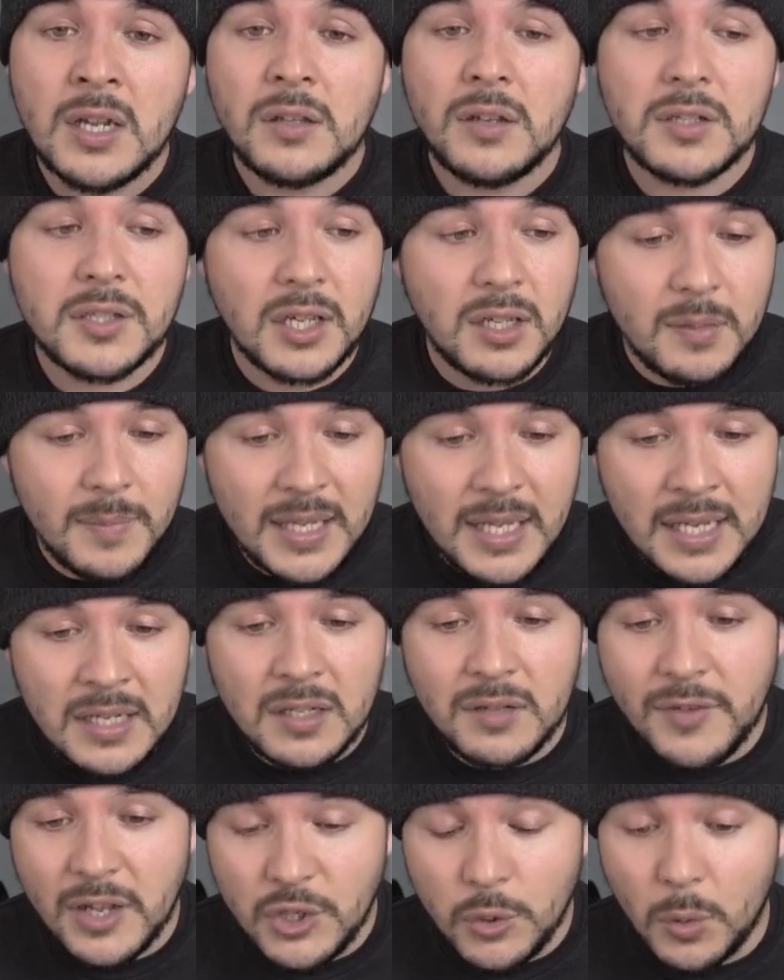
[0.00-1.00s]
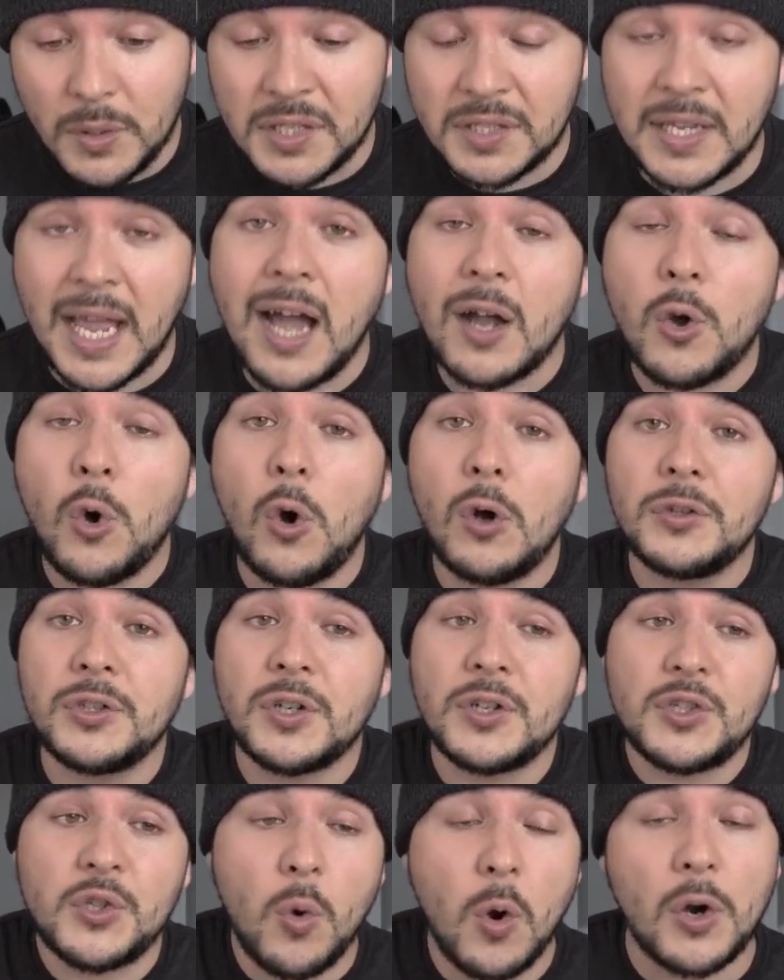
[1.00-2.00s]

There's going to be individual stockholders